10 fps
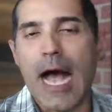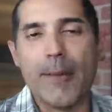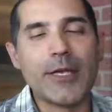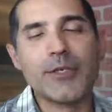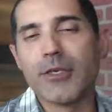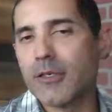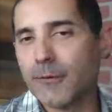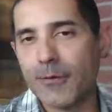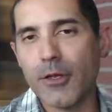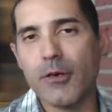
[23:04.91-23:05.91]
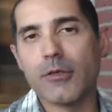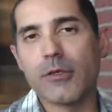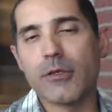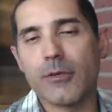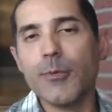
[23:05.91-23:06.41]
It just
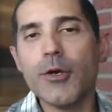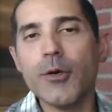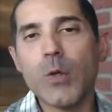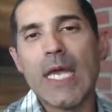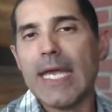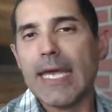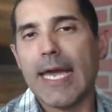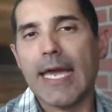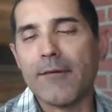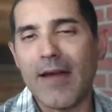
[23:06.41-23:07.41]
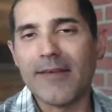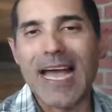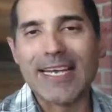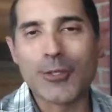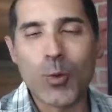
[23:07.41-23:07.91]
flows smooth. And if
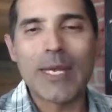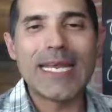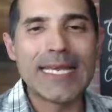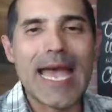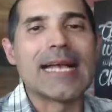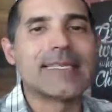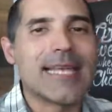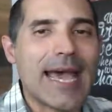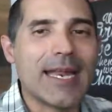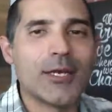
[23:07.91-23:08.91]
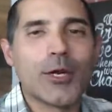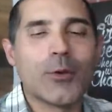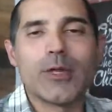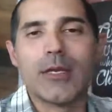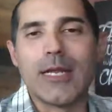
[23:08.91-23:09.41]
I've got 20 guests at a
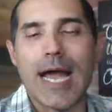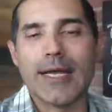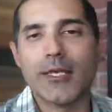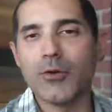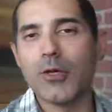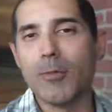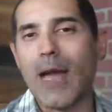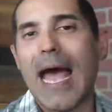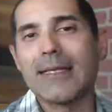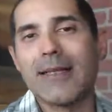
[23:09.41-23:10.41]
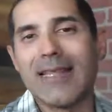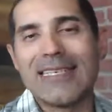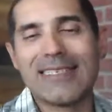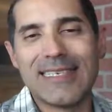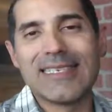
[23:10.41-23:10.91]
dinner with the doc, you can bet
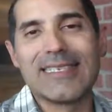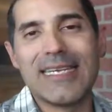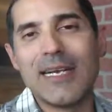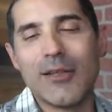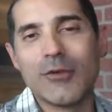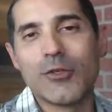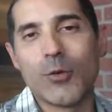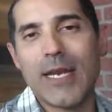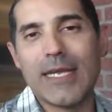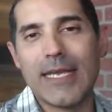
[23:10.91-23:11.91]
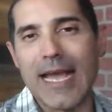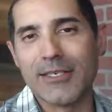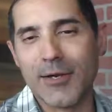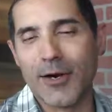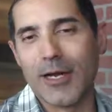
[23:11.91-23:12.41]
that 16 of those 20
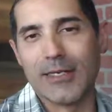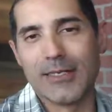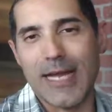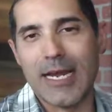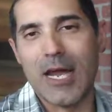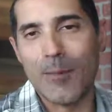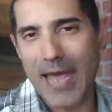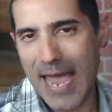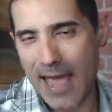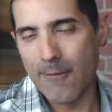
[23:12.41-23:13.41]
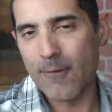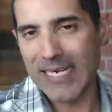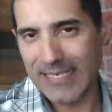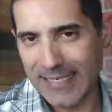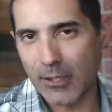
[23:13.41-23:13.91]
guests are going to sign up
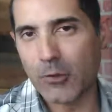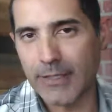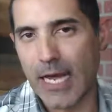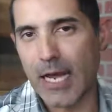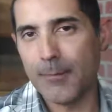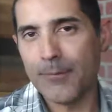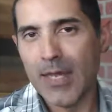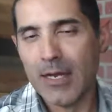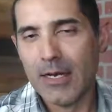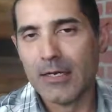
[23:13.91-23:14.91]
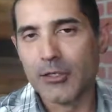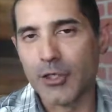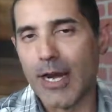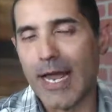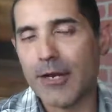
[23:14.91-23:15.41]
every single time.
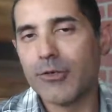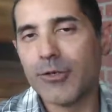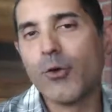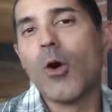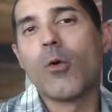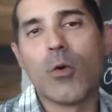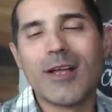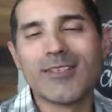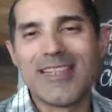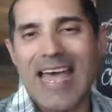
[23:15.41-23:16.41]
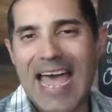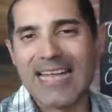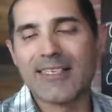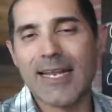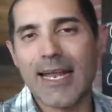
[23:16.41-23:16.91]
Sean Andrews, who runs the
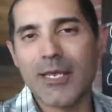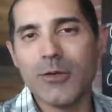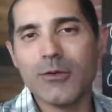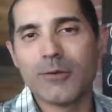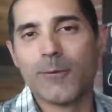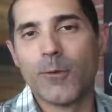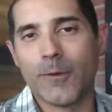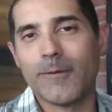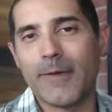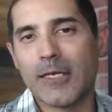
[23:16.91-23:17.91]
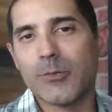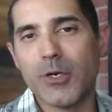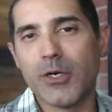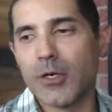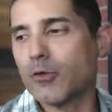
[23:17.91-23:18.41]
ads that I use for
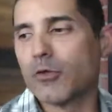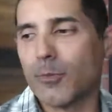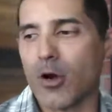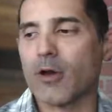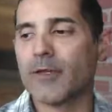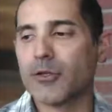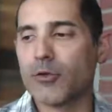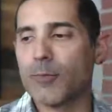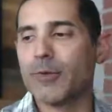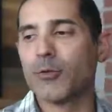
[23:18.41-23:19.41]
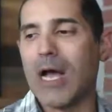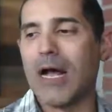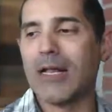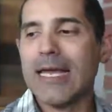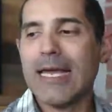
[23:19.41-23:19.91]
Facebook, who's a part of this group as
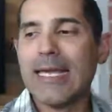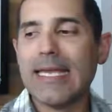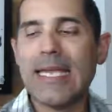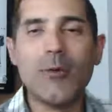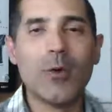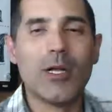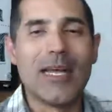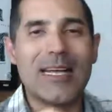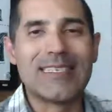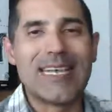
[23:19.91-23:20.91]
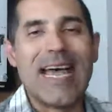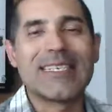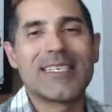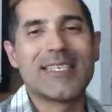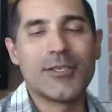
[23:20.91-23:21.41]
well, he will
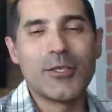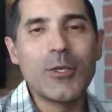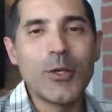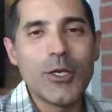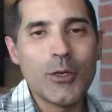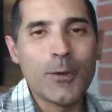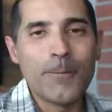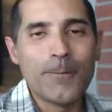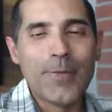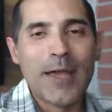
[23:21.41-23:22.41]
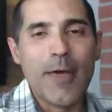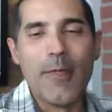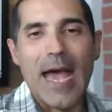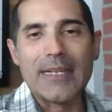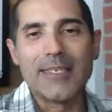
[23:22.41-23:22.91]
attest to you
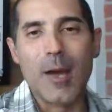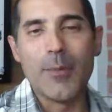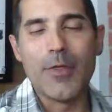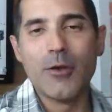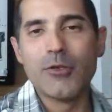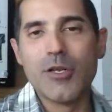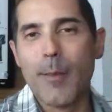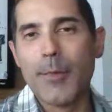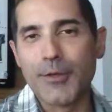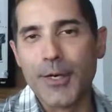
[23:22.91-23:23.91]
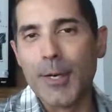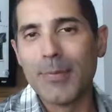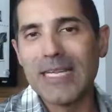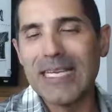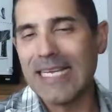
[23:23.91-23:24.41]
that those numbers are
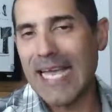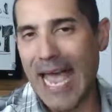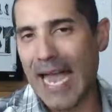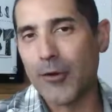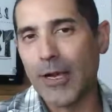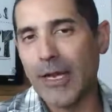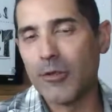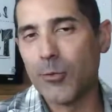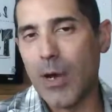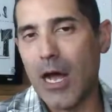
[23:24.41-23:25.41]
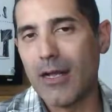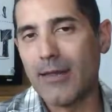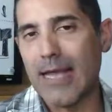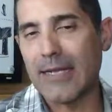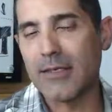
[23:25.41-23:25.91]
completely accurate as well,
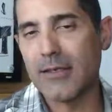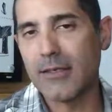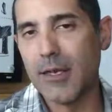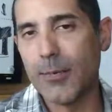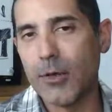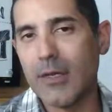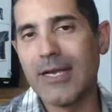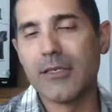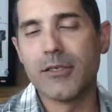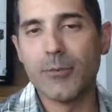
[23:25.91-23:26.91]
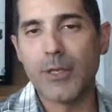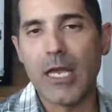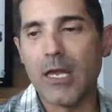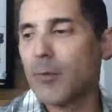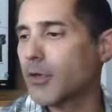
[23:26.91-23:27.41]
and that's simple, it's
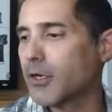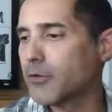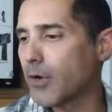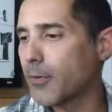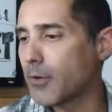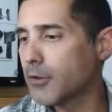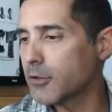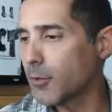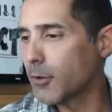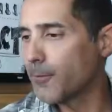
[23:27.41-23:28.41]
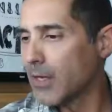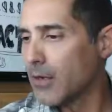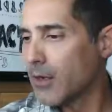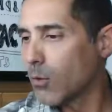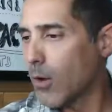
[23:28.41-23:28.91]
duplicatable, and it's reproducible.
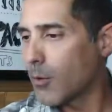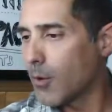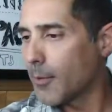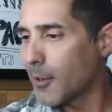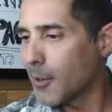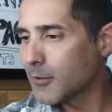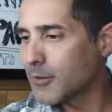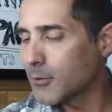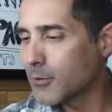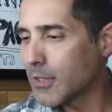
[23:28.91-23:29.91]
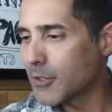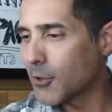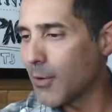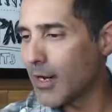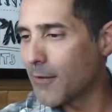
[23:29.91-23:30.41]
Wine, Women, and Wellness was
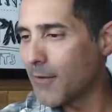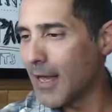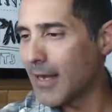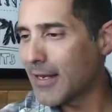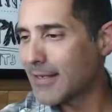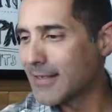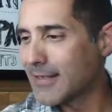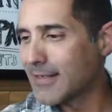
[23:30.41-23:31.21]
such a great event.